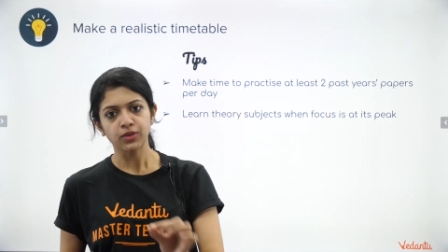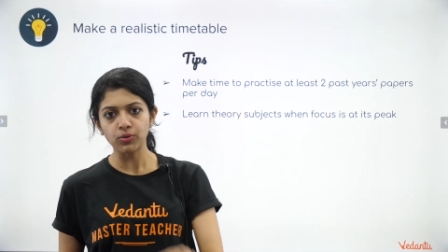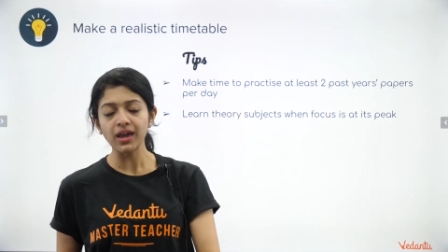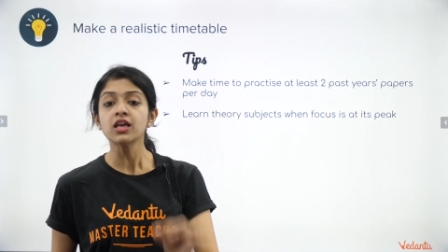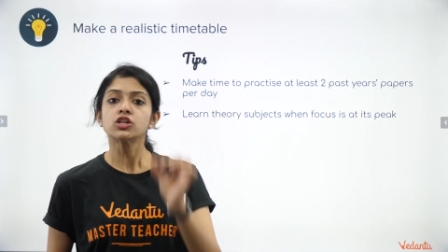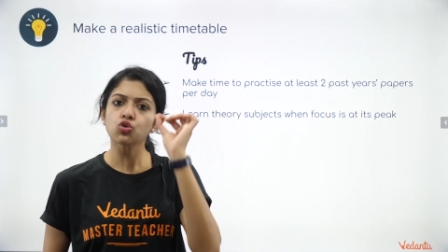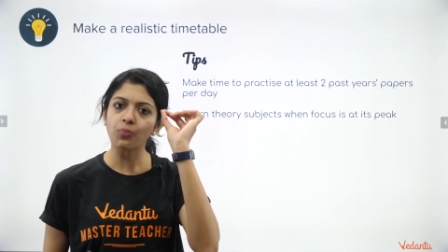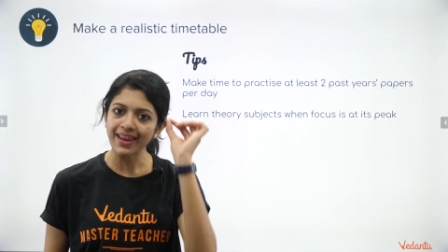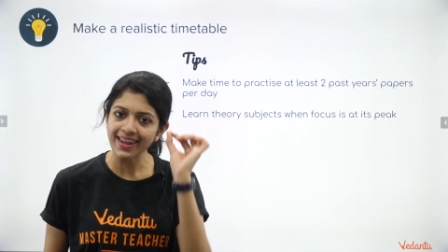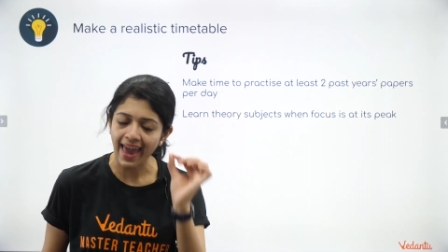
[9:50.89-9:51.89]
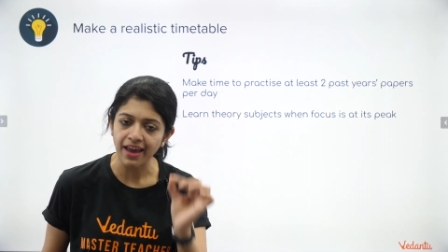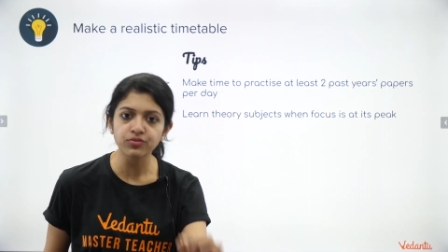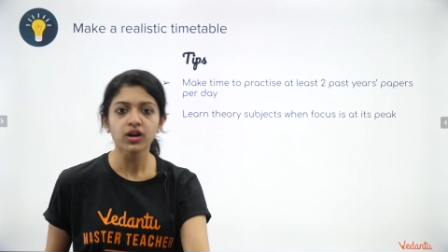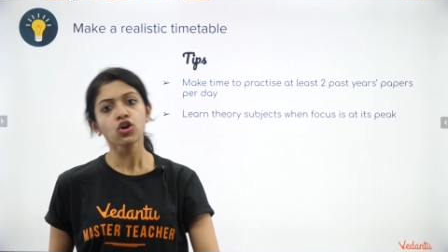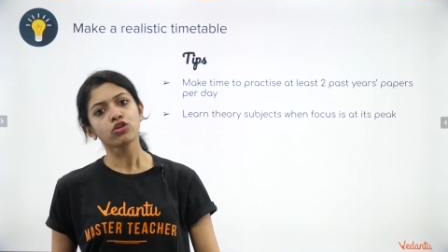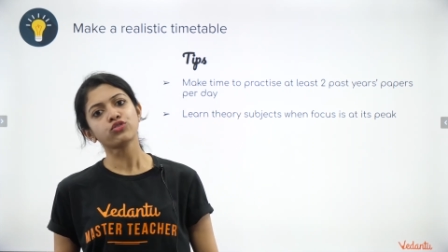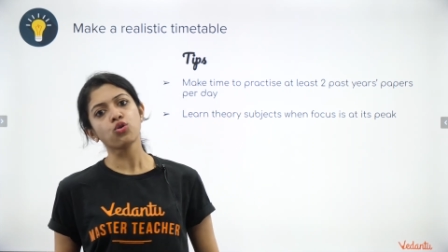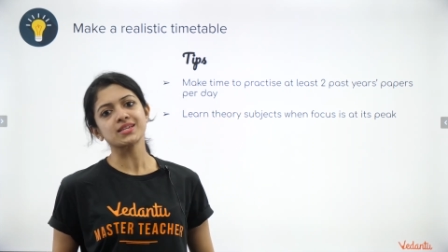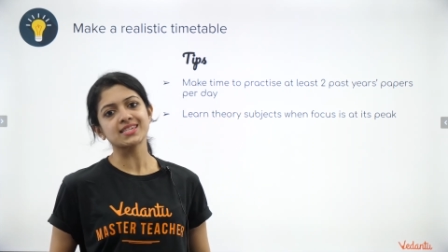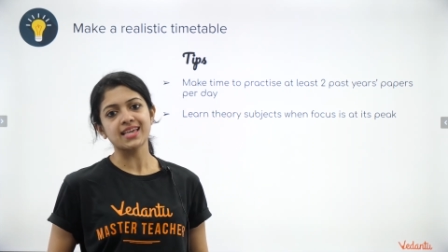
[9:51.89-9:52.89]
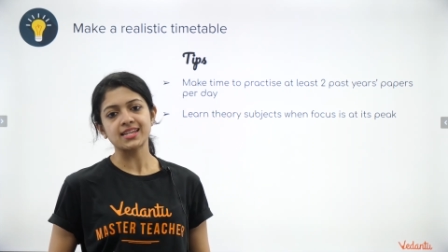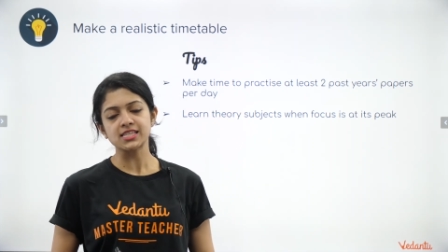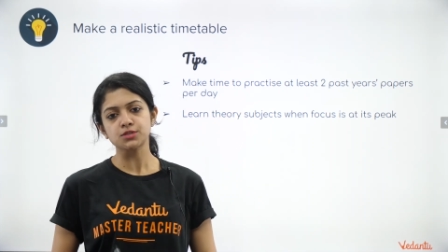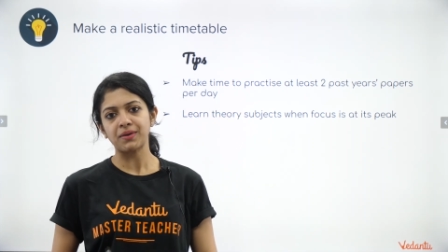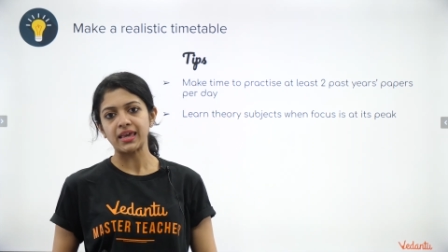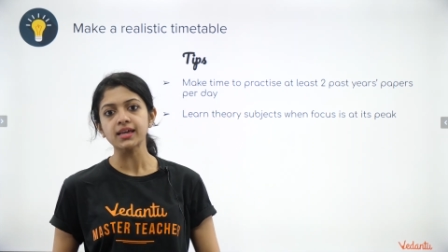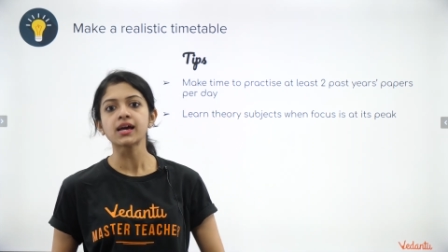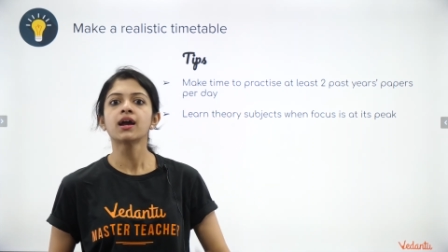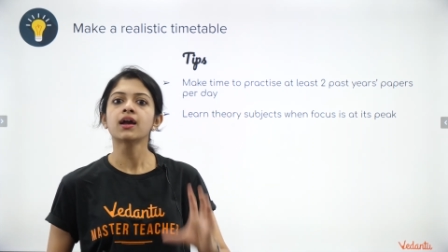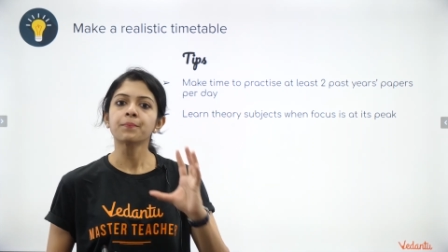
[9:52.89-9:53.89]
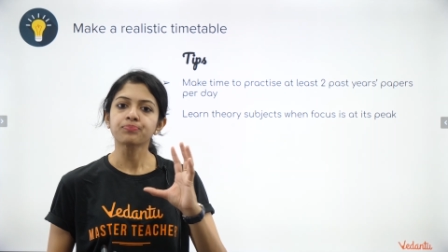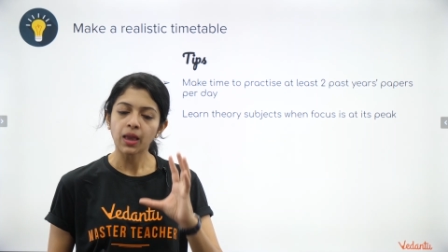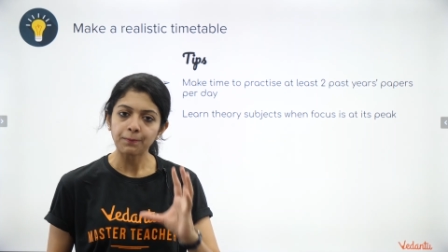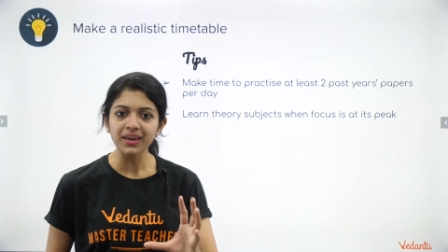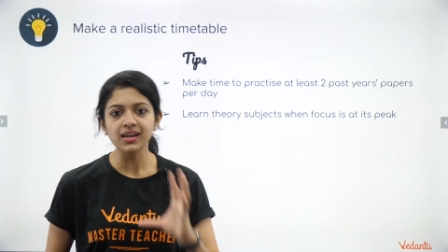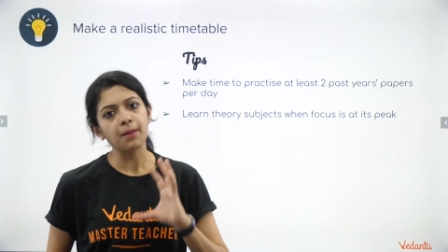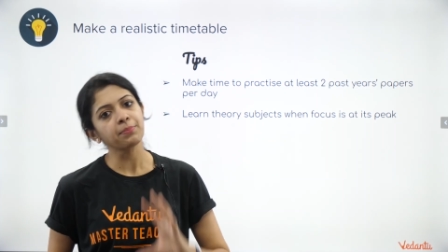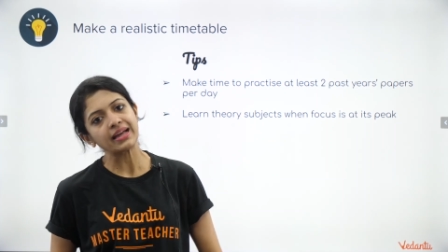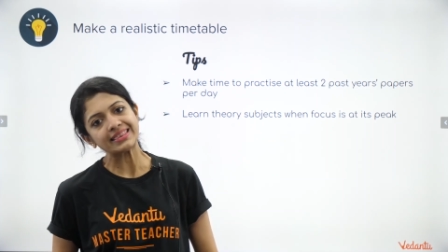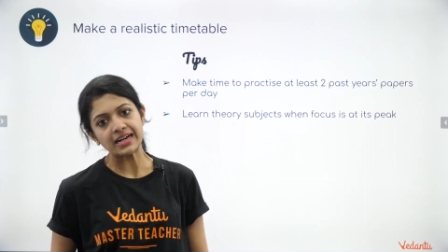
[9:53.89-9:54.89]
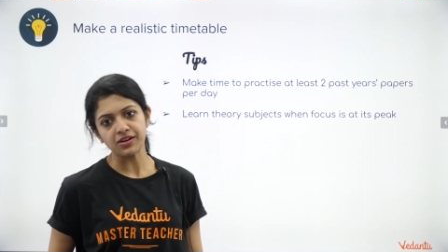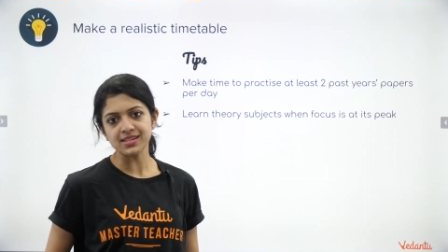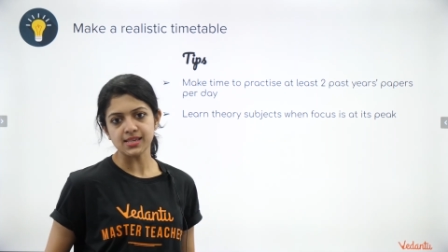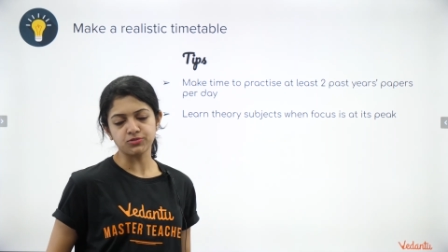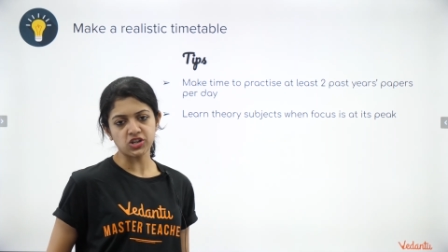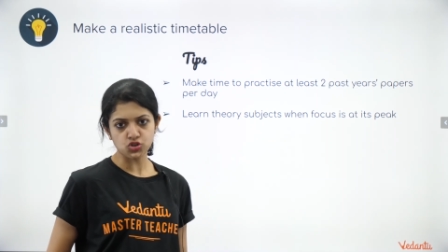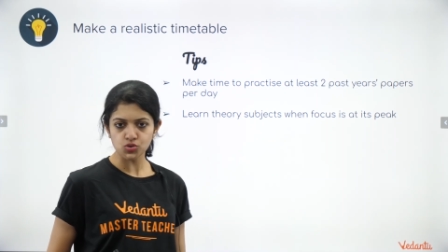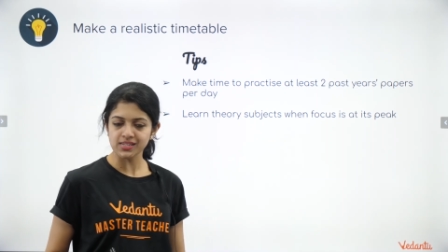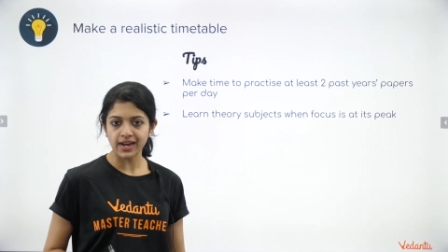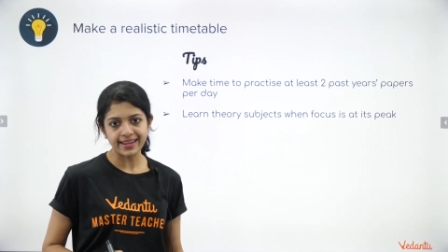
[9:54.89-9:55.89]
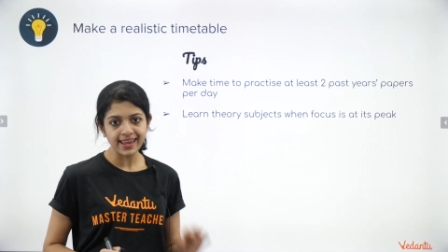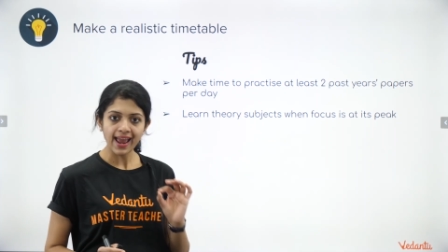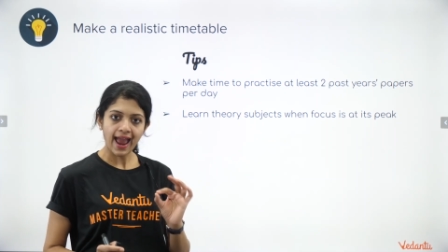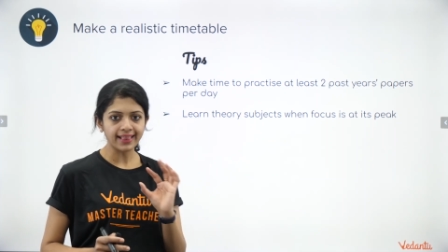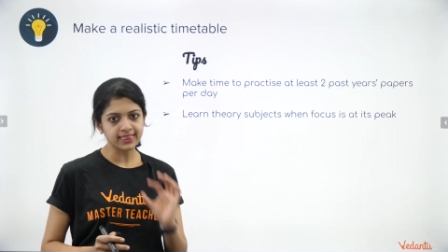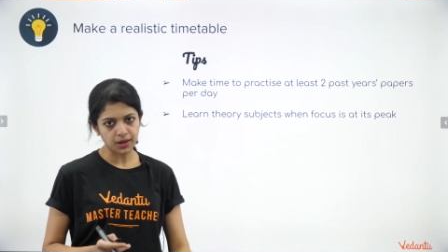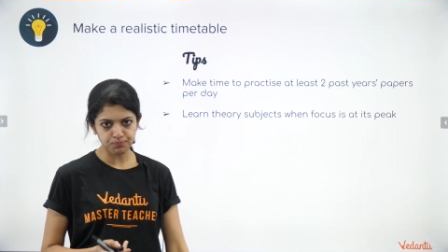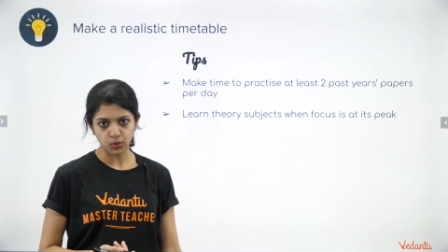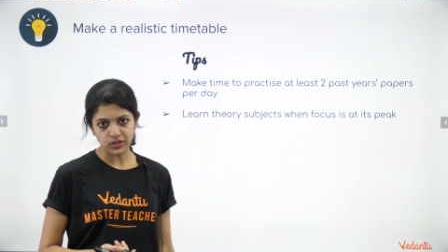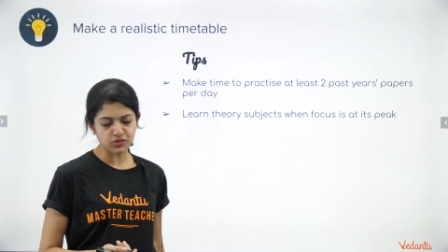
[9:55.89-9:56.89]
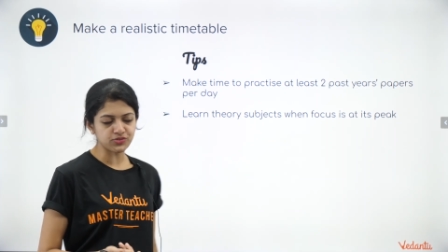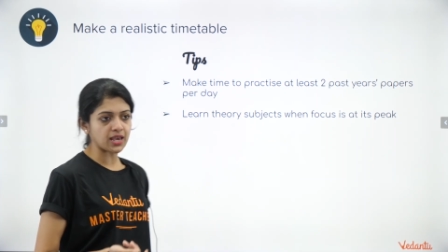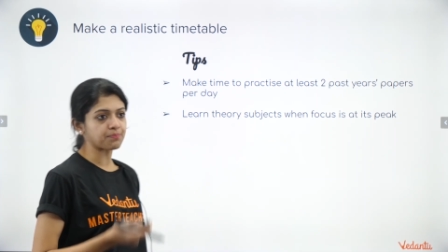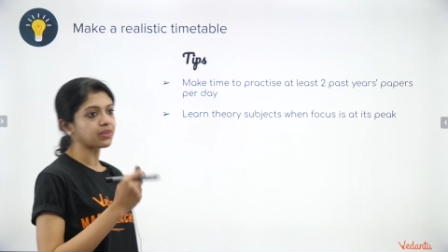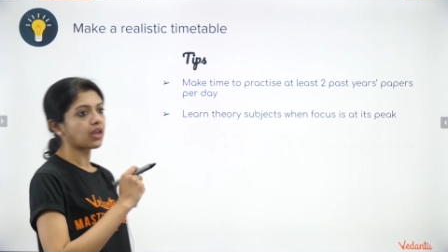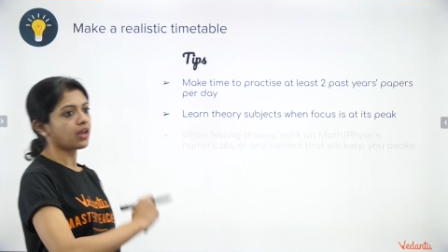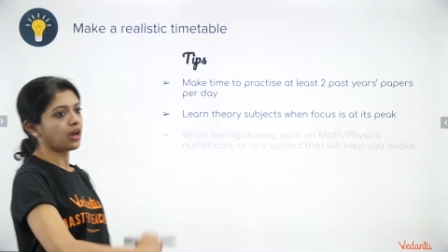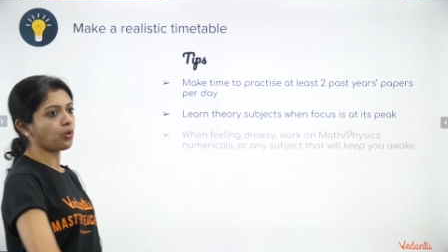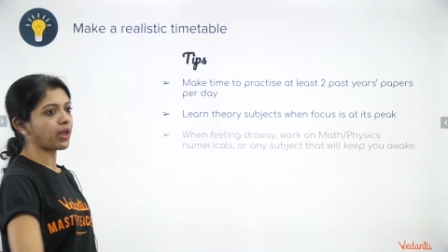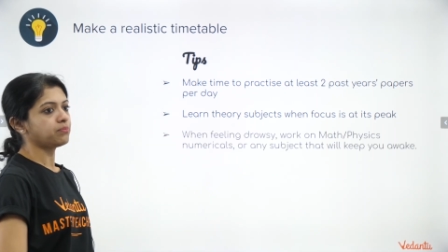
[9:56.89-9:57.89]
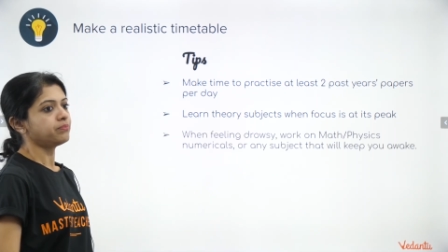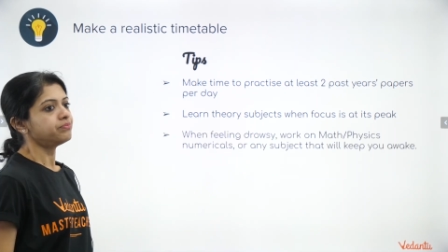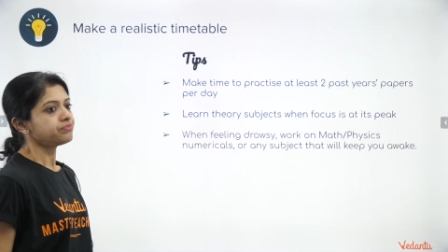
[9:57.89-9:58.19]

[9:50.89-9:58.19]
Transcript: Okay, so whenever your focus is at its peak, pick up theory subjects to study at that point of time. Okay,